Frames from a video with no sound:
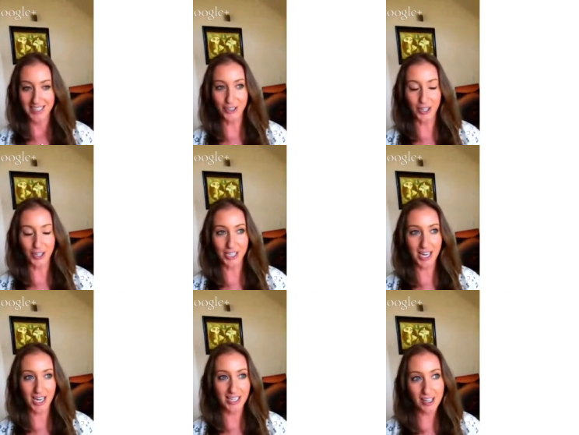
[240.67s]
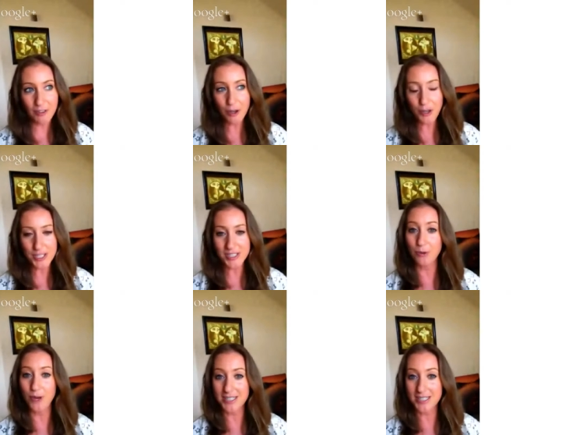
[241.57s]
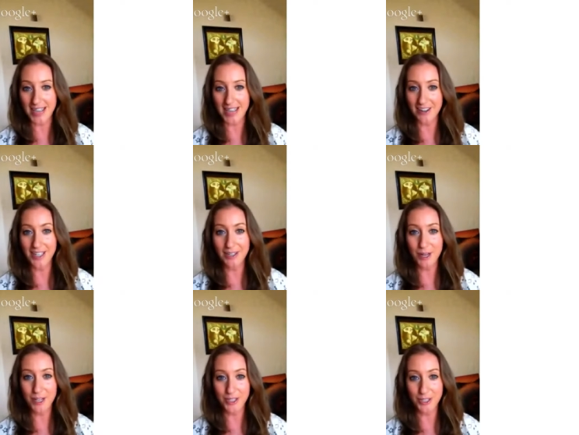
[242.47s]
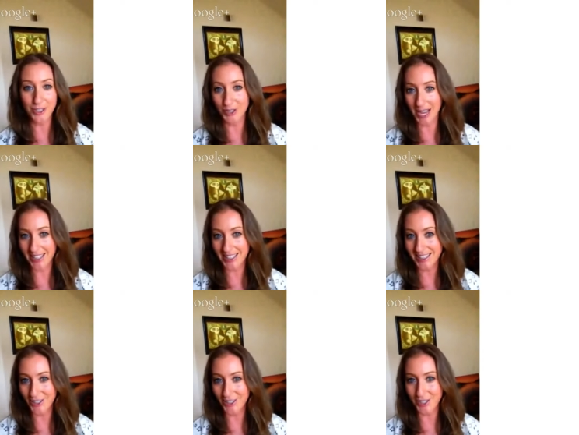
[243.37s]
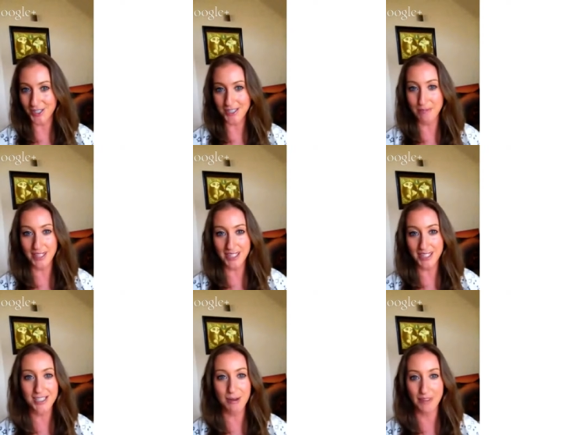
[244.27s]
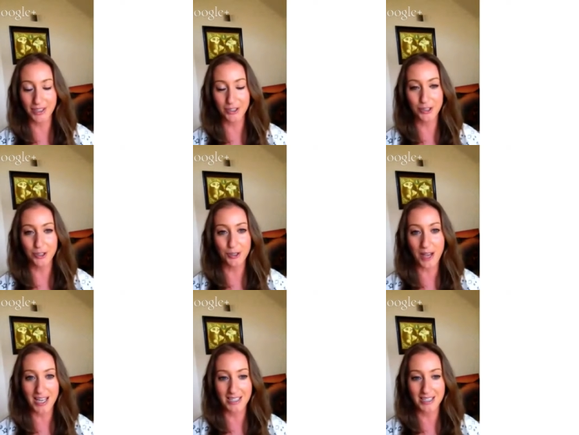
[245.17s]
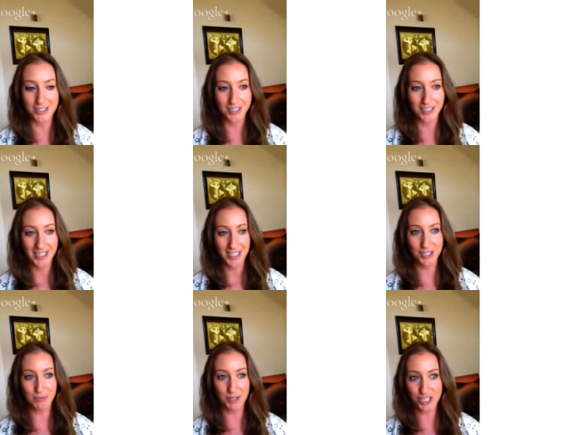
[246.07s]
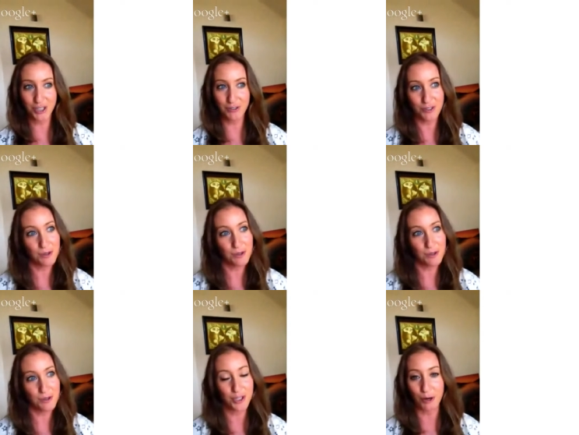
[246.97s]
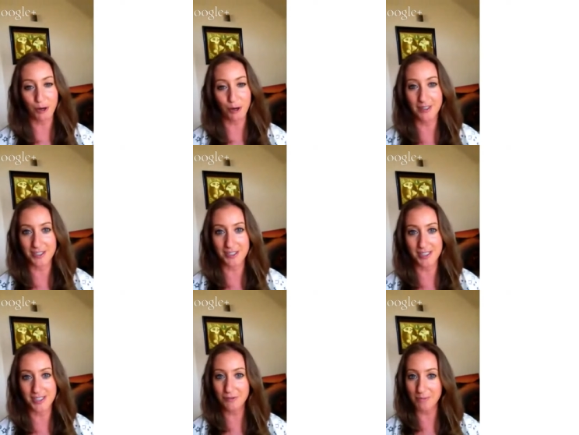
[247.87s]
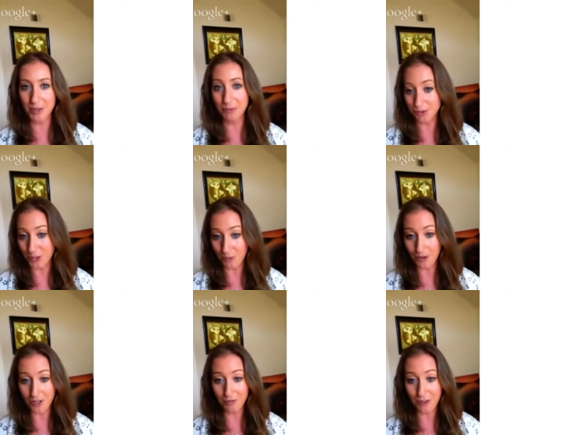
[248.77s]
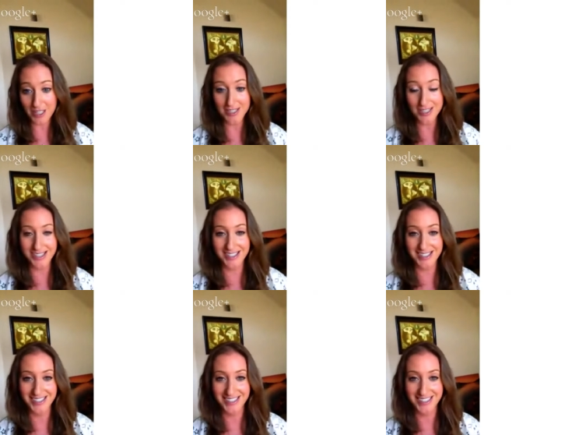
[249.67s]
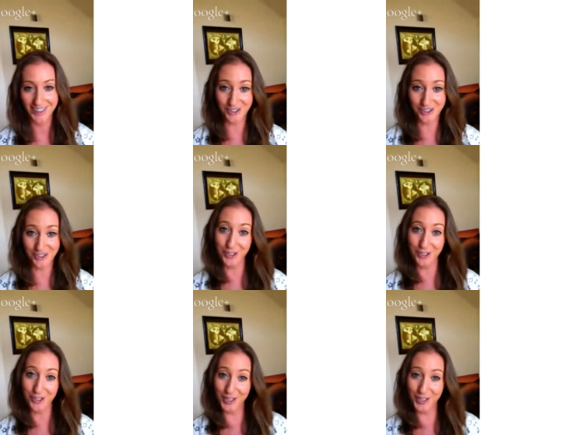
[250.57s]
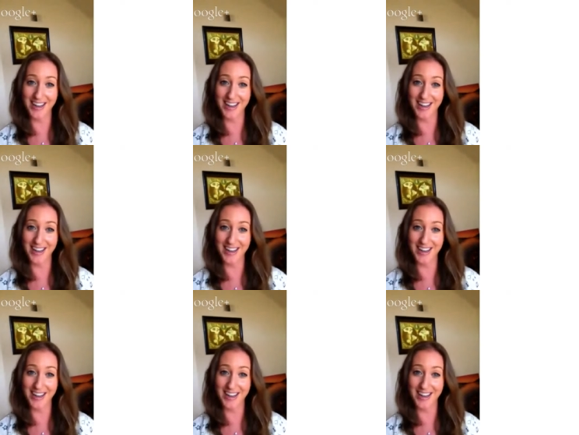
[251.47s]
you know, of course it's always scary when you're, like, you know, stepping into something new, and especially if you want to grow within yourself. Some people don't want to face the truth and,